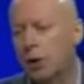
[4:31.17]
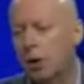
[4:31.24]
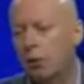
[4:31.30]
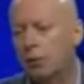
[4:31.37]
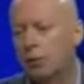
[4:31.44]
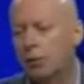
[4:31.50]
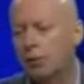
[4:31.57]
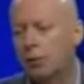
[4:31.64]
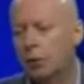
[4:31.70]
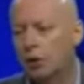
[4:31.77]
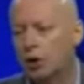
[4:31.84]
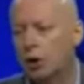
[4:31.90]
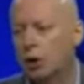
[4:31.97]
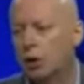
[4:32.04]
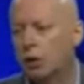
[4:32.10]
of
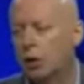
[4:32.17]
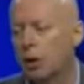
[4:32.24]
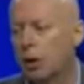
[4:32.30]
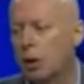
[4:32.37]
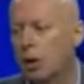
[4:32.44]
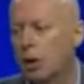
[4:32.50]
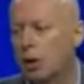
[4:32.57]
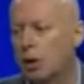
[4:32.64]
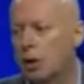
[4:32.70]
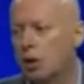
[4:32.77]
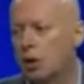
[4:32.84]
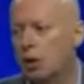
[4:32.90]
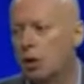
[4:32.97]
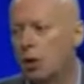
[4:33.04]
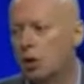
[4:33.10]
future
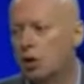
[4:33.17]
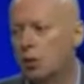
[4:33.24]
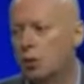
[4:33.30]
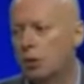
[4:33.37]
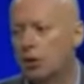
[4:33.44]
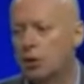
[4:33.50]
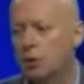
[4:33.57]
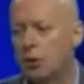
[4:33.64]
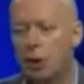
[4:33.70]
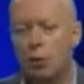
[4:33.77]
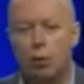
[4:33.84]
knowledge and wisdom.